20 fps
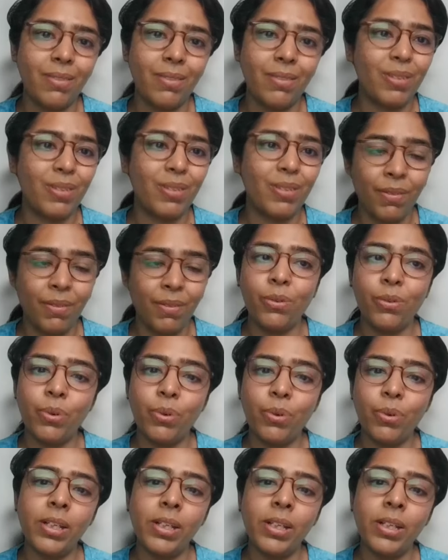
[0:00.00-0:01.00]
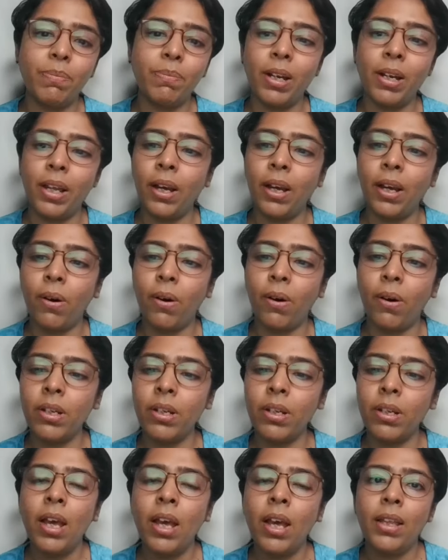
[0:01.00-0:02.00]
even Google is building on
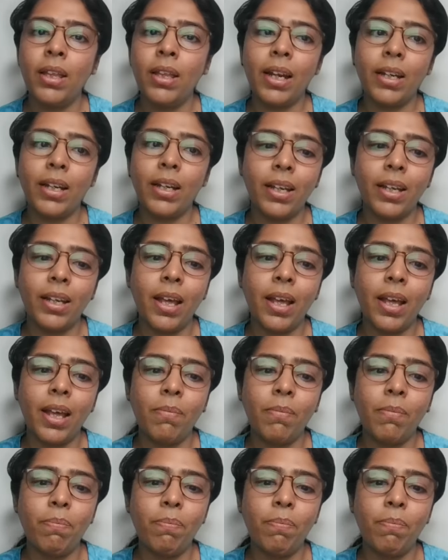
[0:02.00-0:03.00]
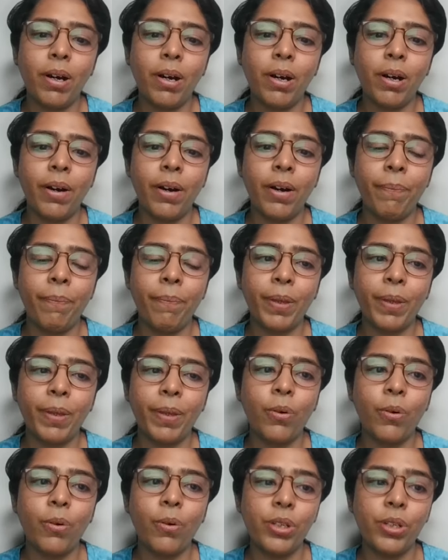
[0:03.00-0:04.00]
that can help
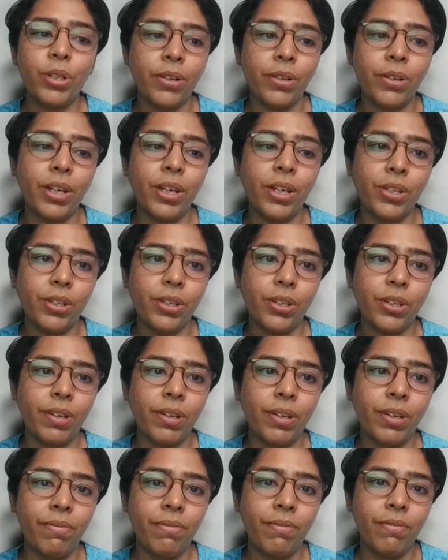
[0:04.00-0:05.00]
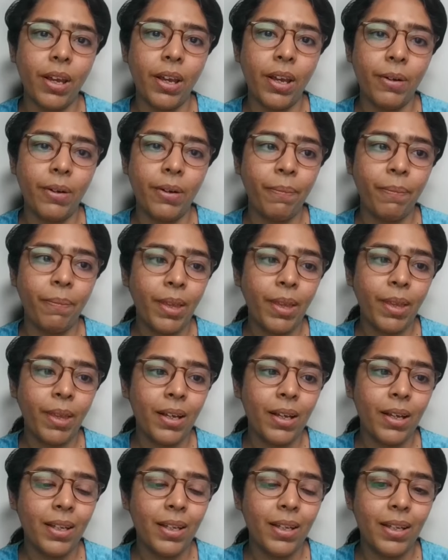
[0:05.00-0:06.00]
code generation in FHIR.
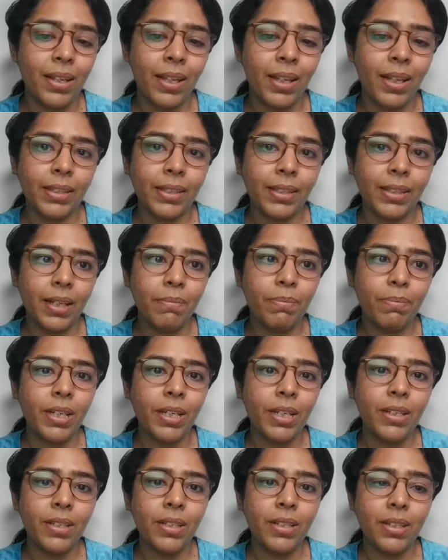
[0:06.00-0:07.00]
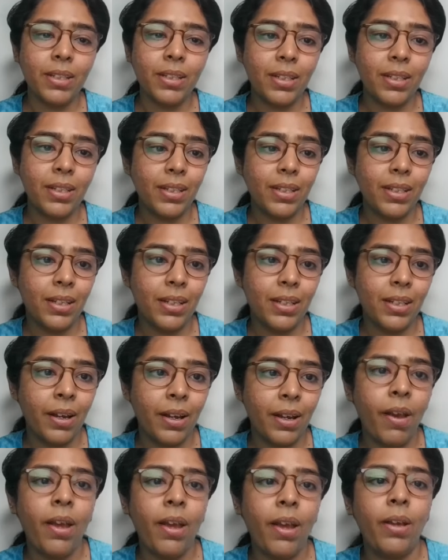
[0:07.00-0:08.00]
Next slide, please.
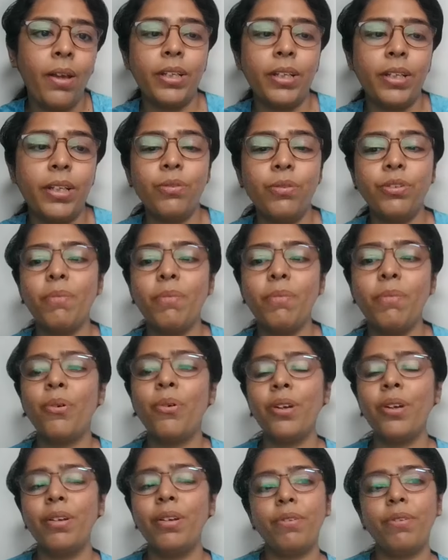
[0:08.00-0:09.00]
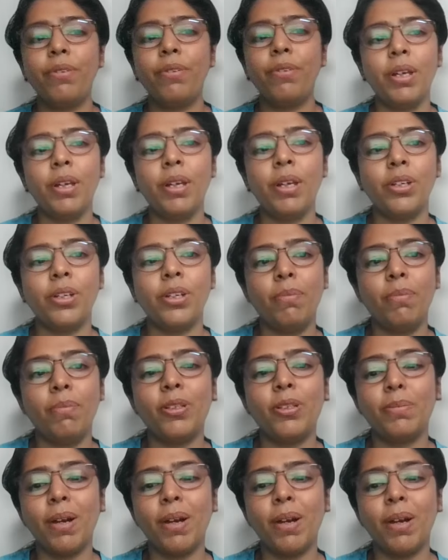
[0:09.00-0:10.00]
Okay, so some more information about
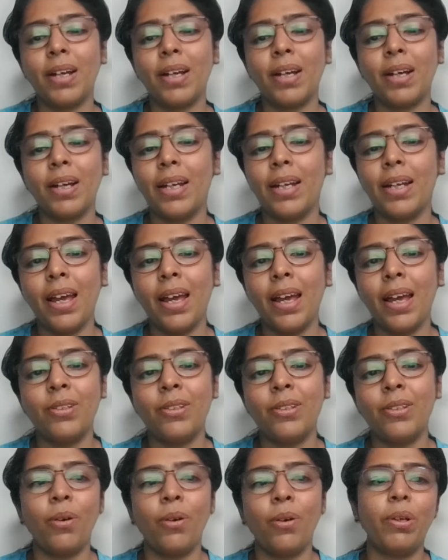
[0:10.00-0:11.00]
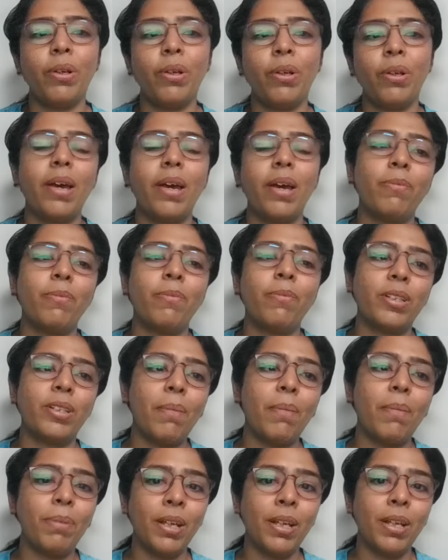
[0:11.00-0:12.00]
smart guidelines or what's
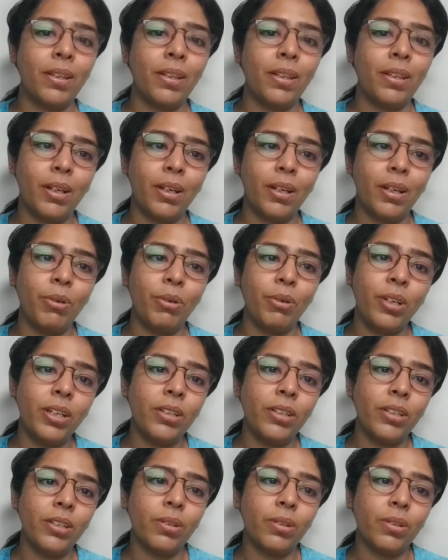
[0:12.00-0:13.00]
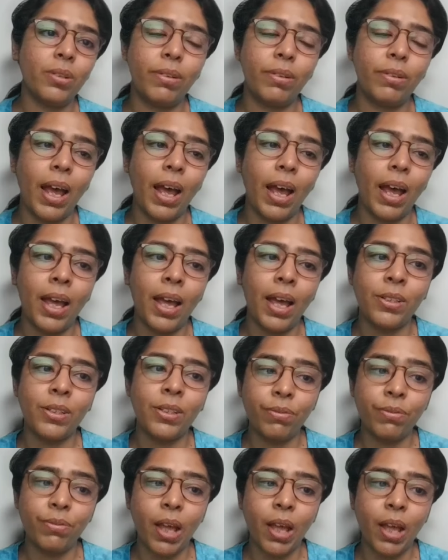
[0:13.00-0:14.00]
happening in the community. So as of
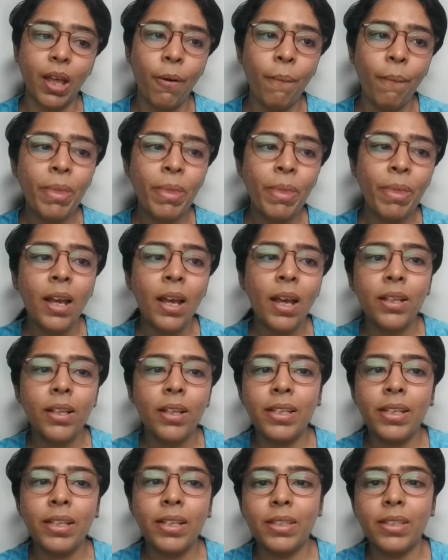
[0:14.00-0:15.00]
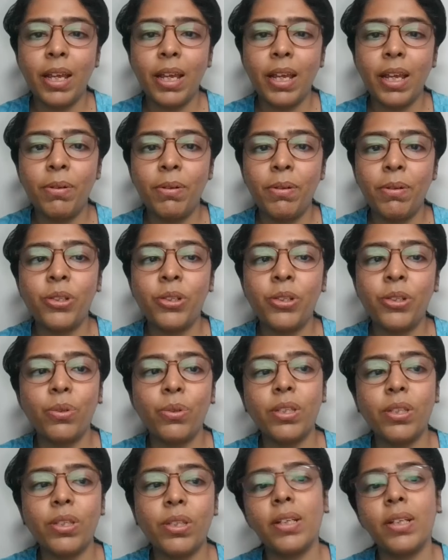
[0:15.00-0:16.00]
now, this table shows
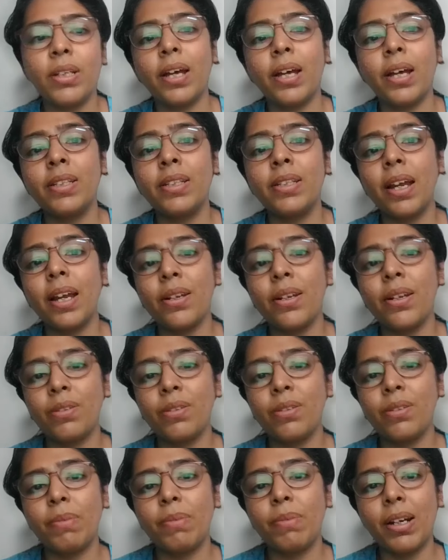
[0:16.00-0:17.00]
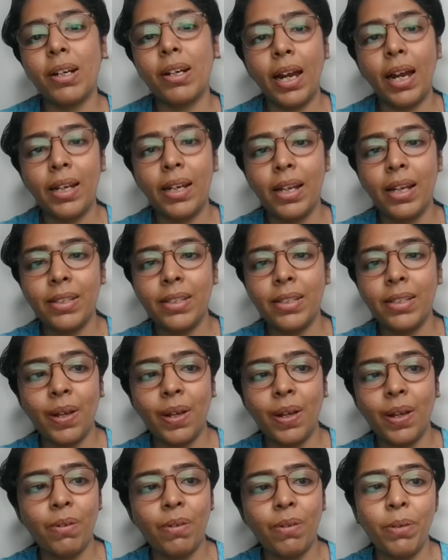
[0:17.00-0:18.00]
the current status of smart guidelines in
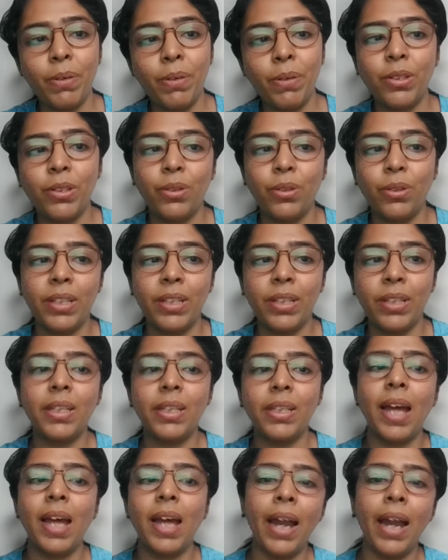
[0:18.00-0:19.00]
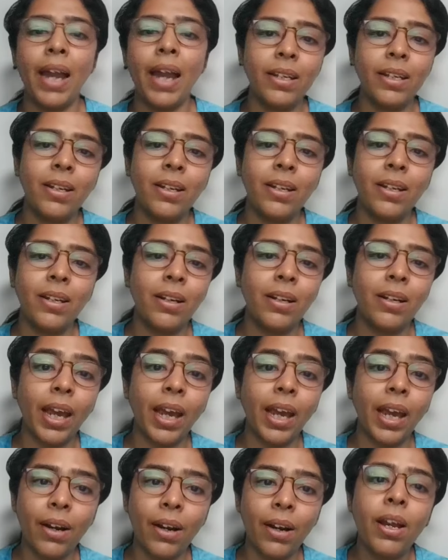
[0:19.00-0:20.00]
development. So you can see the antenatal
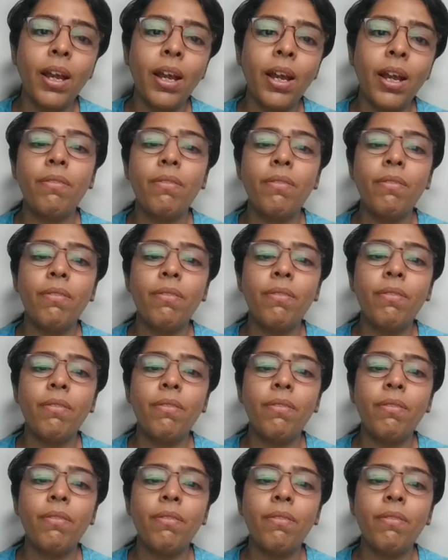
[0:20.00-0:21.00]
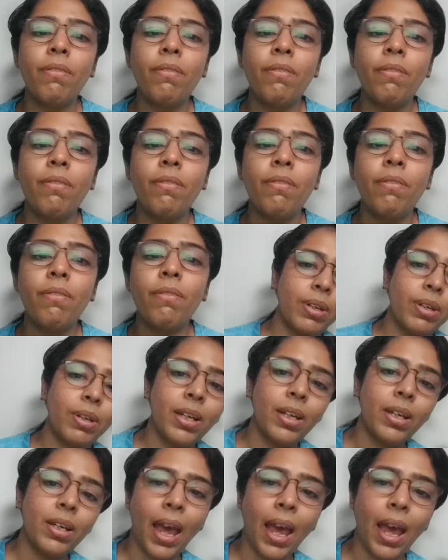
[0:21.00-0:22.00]
care, we have the L2, the
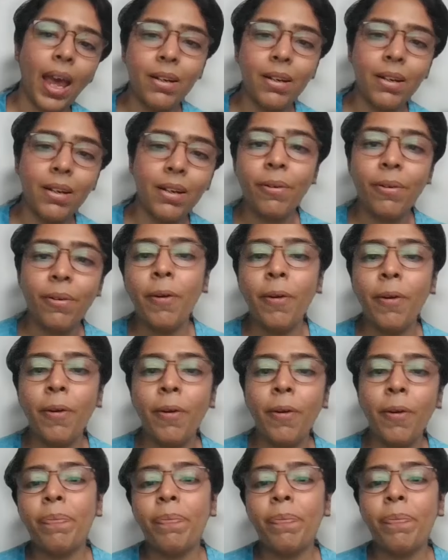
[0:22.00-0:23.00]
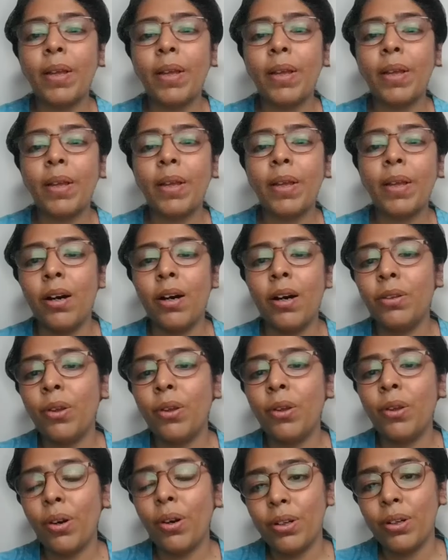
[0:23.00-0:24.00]
L3, and
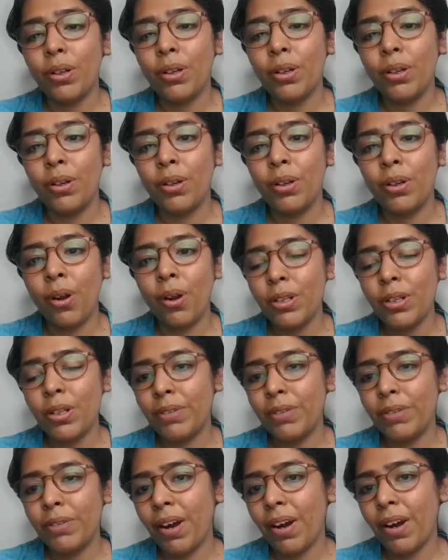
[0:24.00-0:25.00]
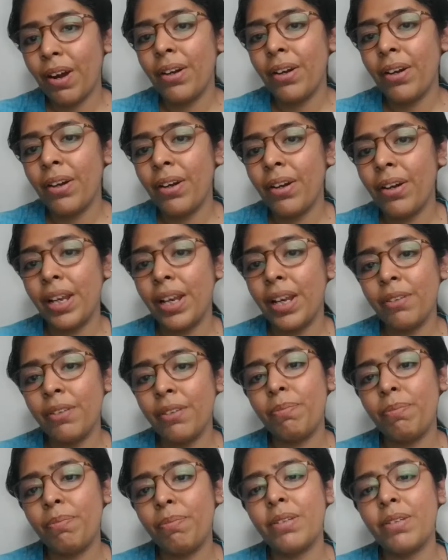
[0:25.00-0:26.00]
not in FHIR
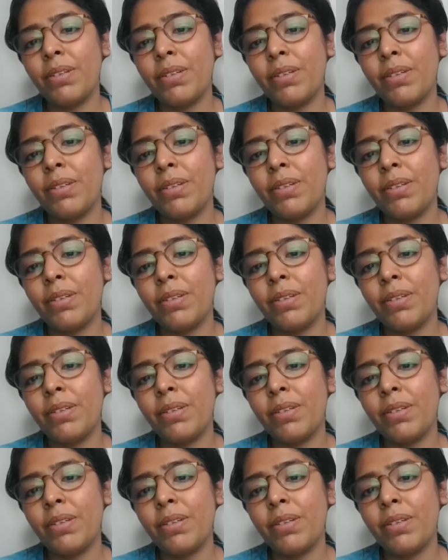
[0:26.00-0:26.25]
native, but